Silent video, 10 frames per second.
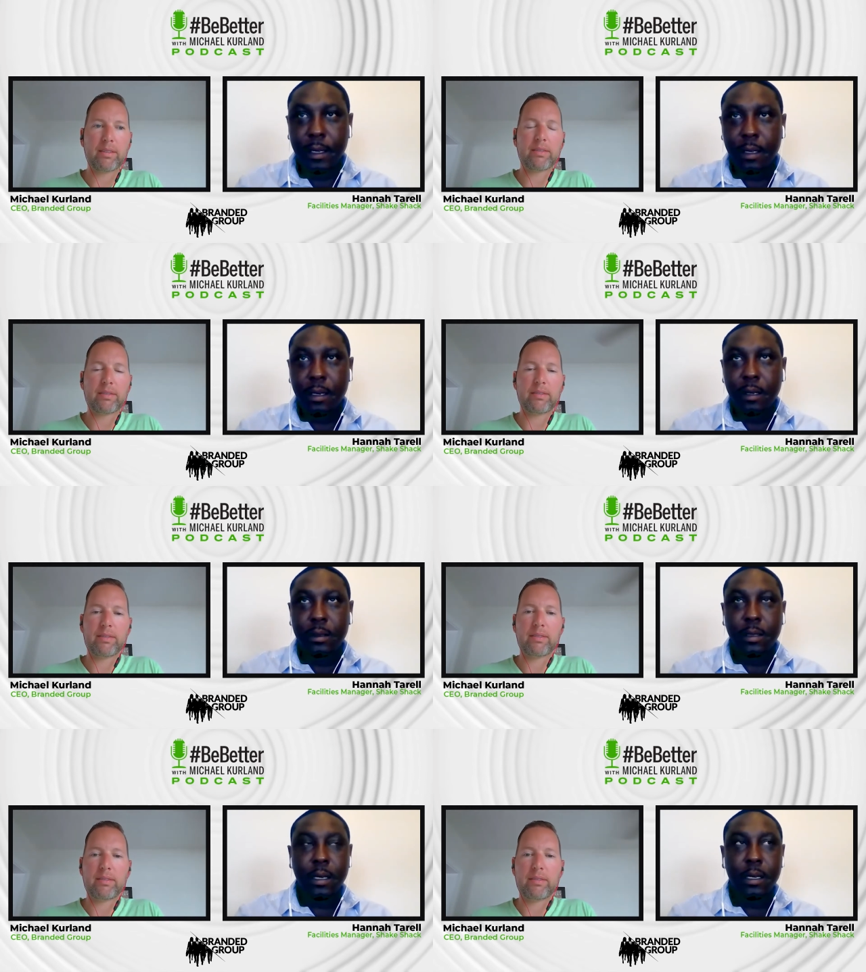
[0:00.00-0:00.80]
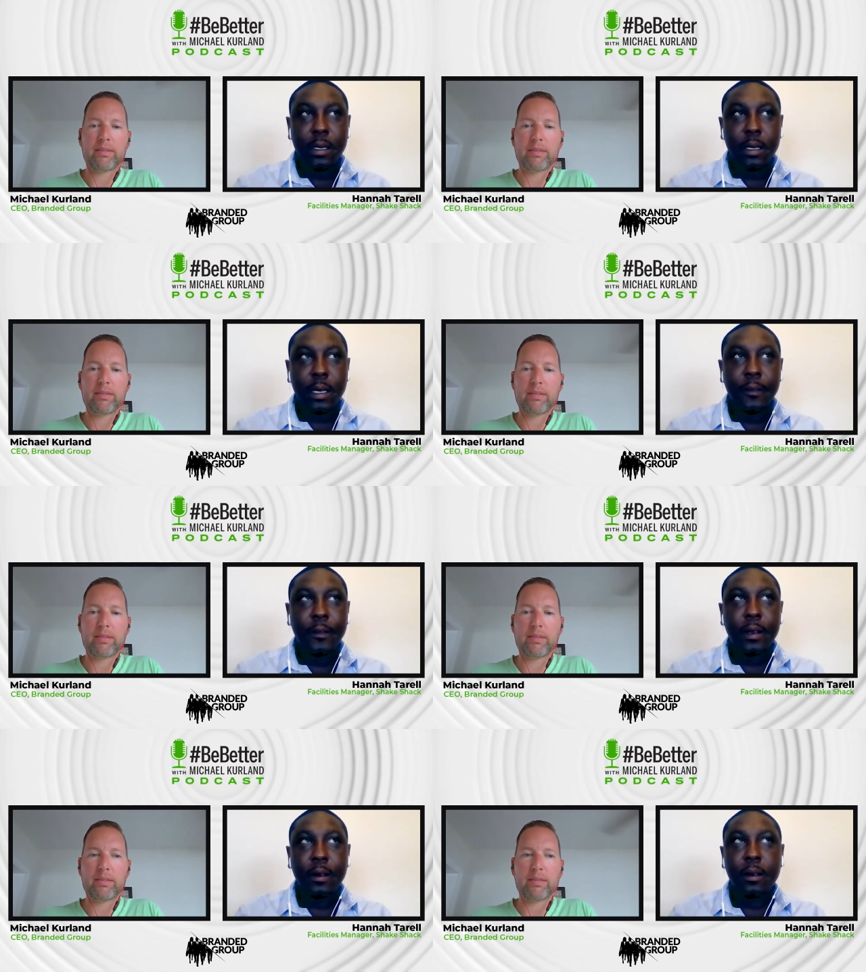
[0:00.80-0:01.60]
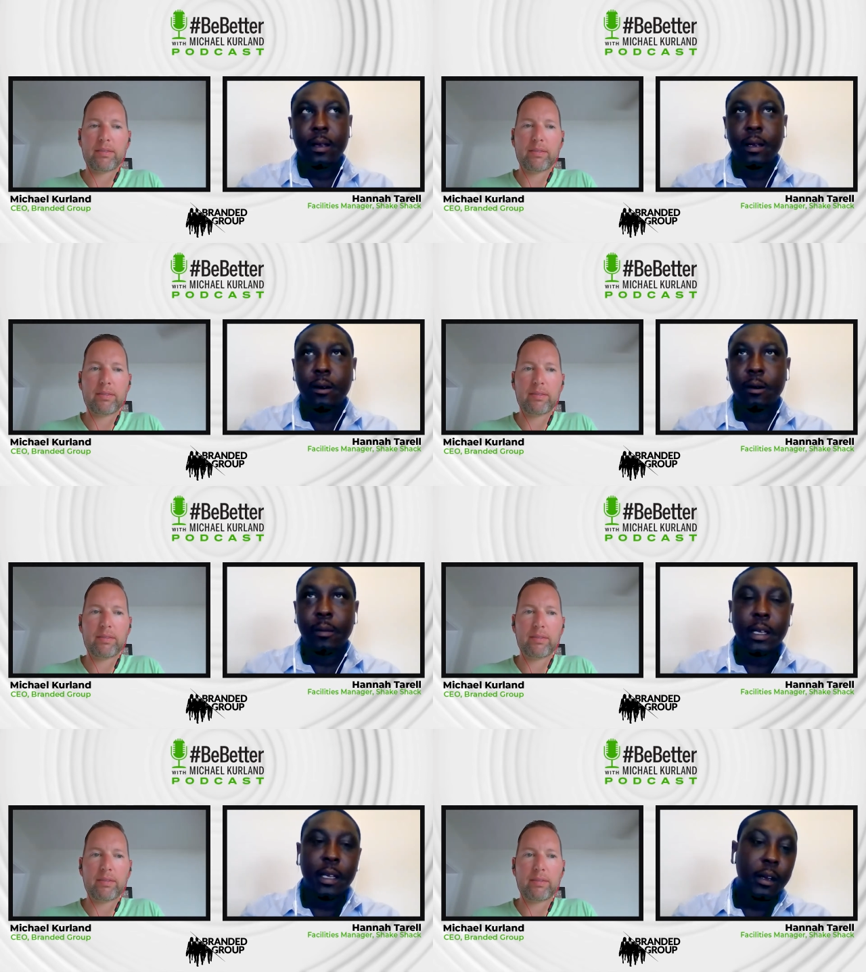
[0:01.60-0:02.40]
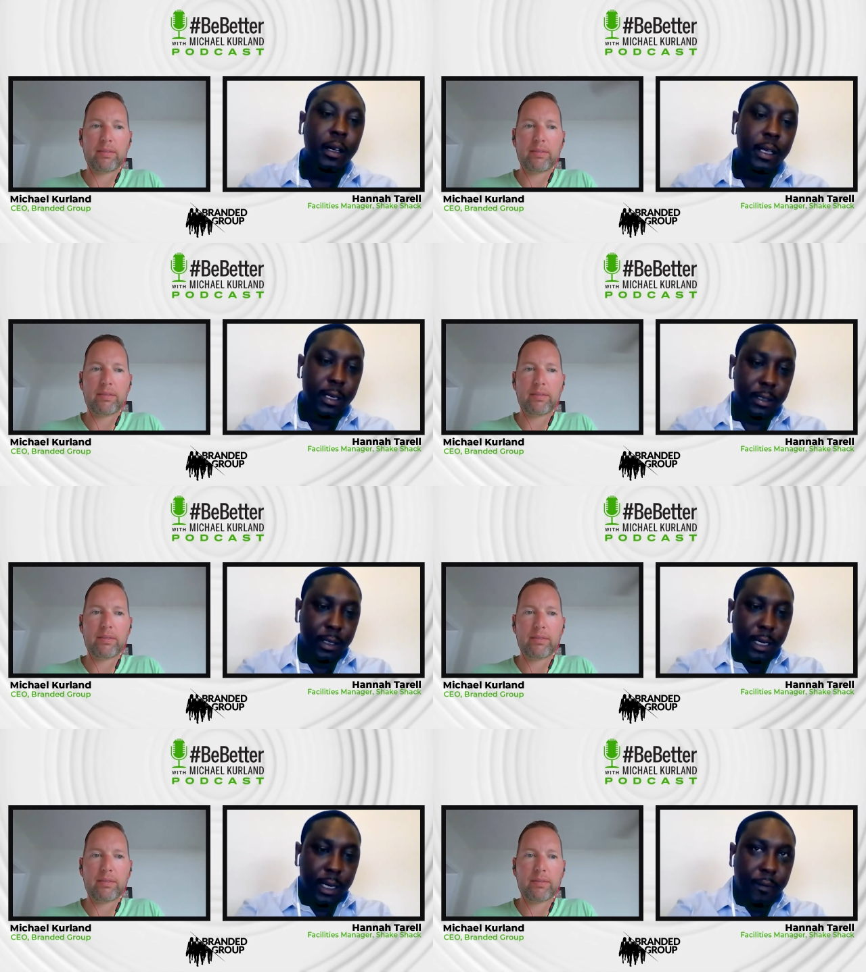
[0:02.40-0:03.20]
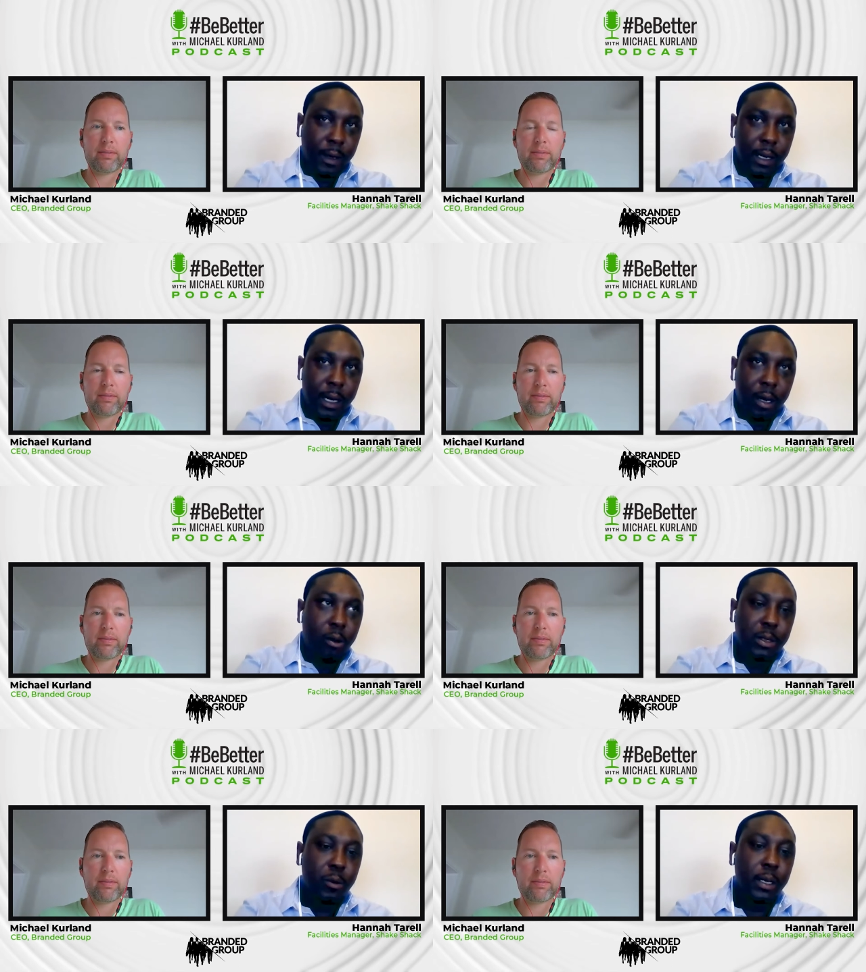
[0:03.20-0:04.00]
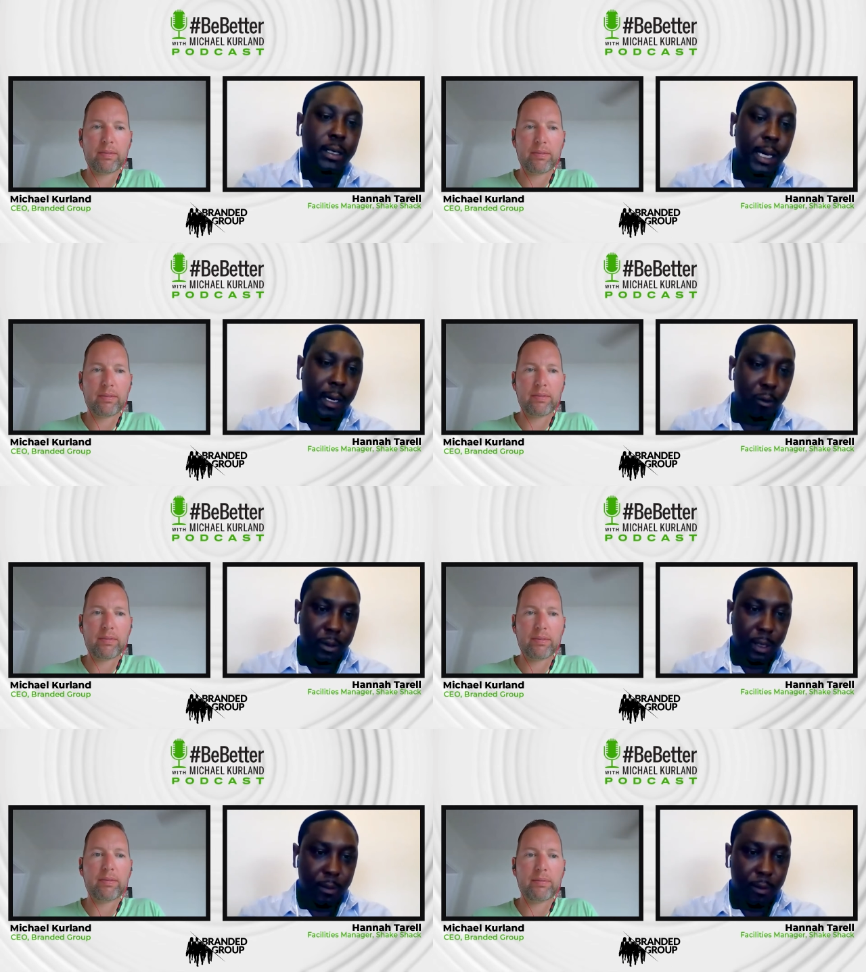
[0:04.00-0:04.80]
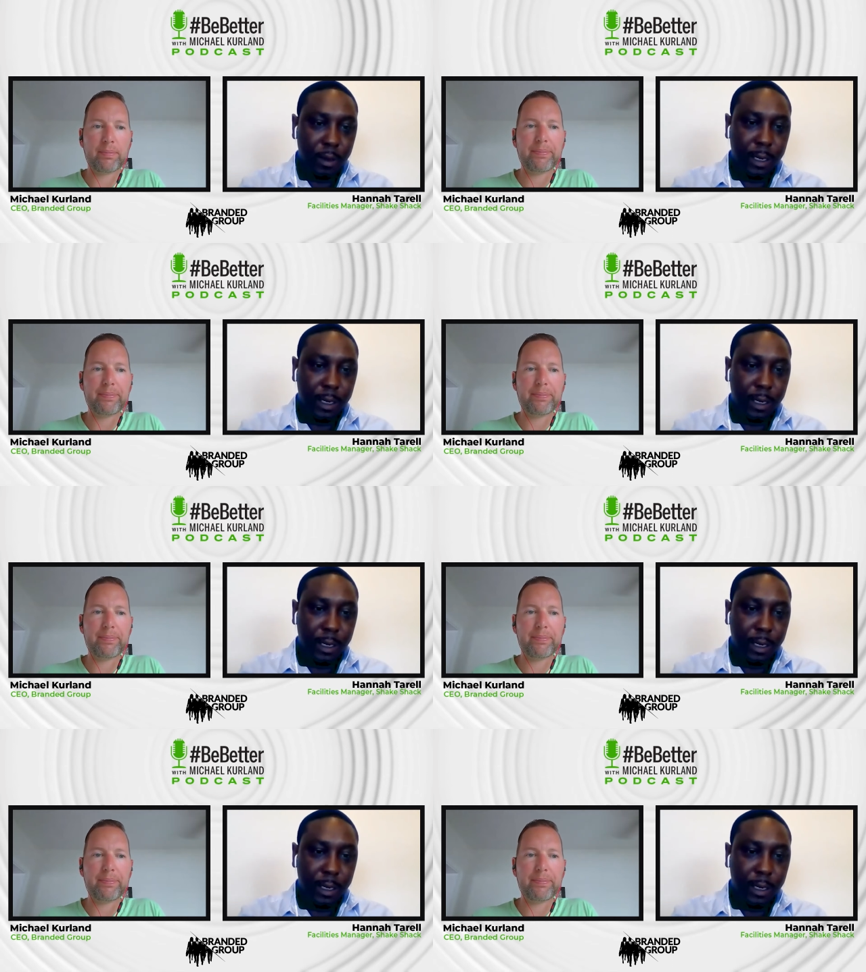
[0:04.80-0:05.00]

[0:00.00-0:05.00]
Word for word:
Speaker 1: you know, even, you know, my younger years in life, I always wanted to help people, right?